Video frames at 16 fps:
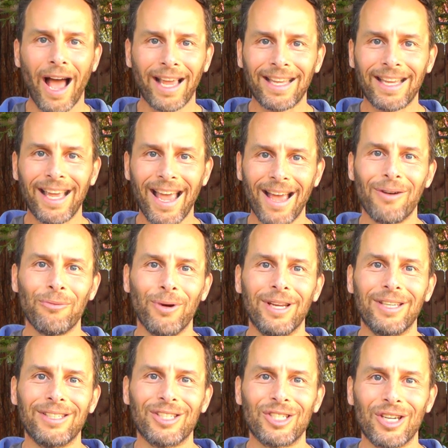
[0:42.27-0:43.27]
I can't
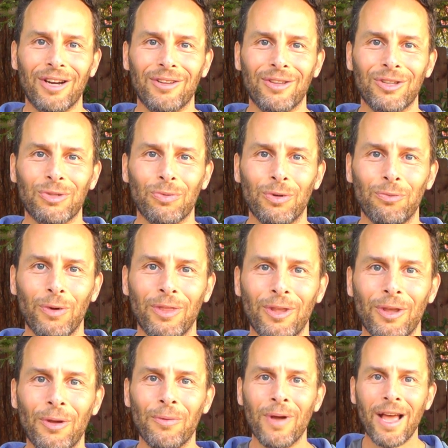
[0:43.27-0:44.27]
wait to share this one
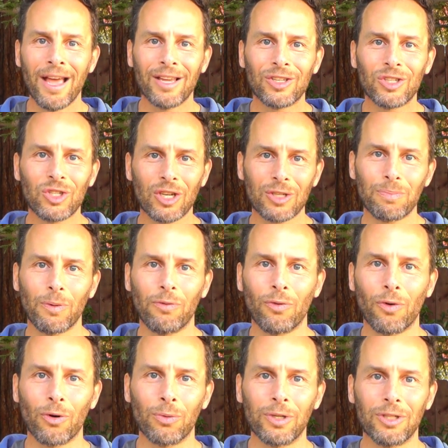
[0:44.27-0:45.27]
with you. Just
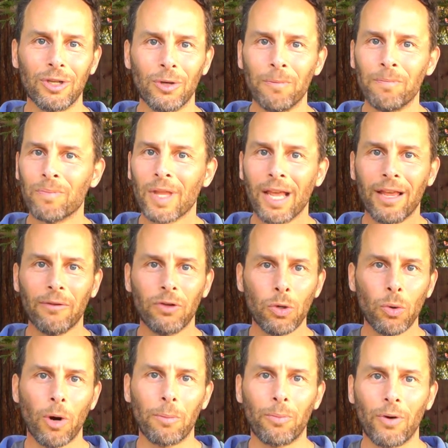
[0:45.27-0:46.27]
before we do, if
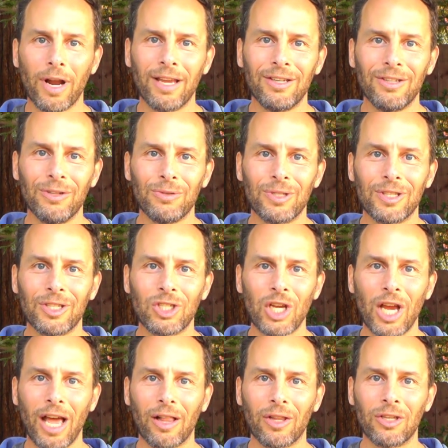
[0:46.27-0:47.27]
you are brand new to the
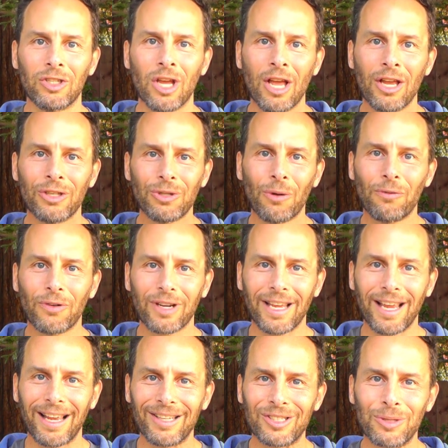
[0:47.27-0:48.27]
challenge, don't
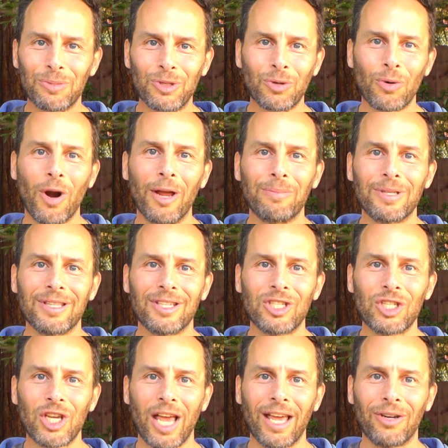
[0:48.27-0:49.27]
forget, subscribe to the
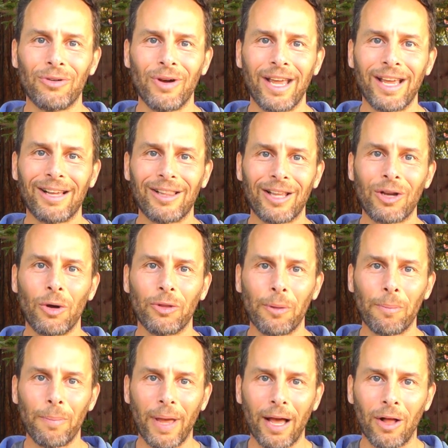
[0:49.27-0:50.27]
channel and click on
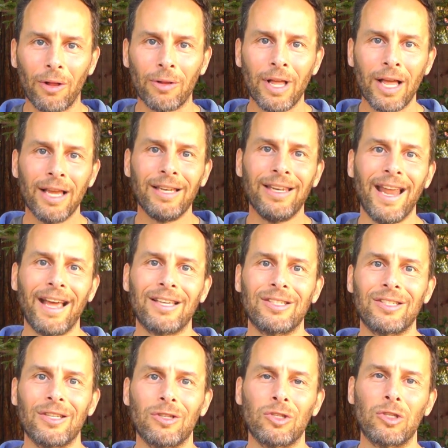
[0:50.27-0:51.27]
the bell
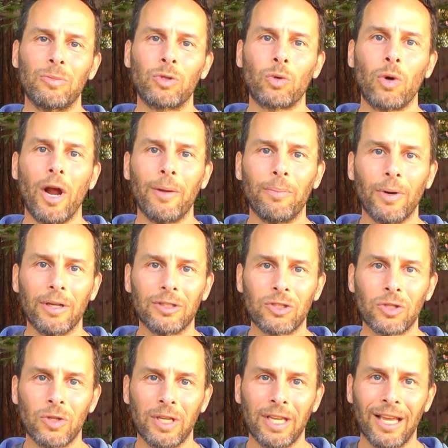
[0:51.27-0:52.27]
next to the subscribe button
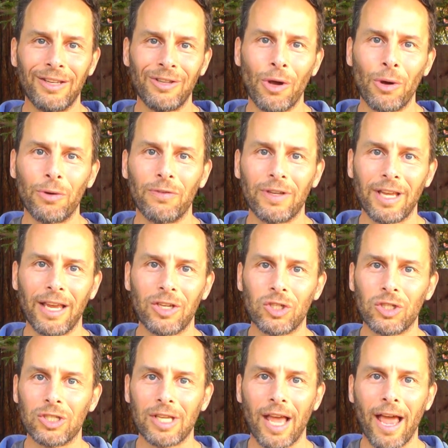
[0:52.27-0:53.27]
so they get
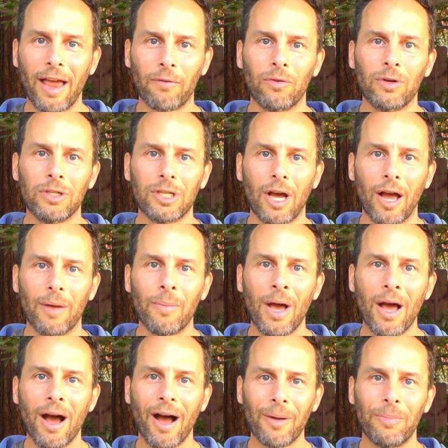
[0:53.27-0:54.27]
notifications every time
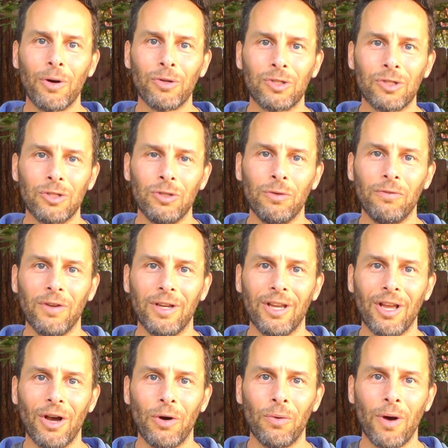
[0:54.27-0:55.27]
I post a new
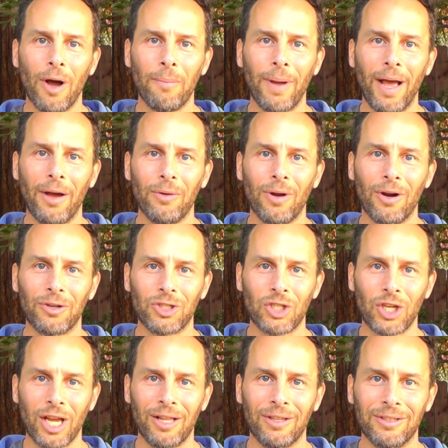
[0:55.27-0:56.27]
video about our
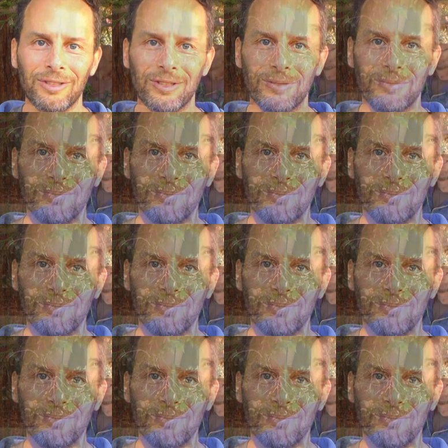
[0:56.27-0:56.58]
challenge.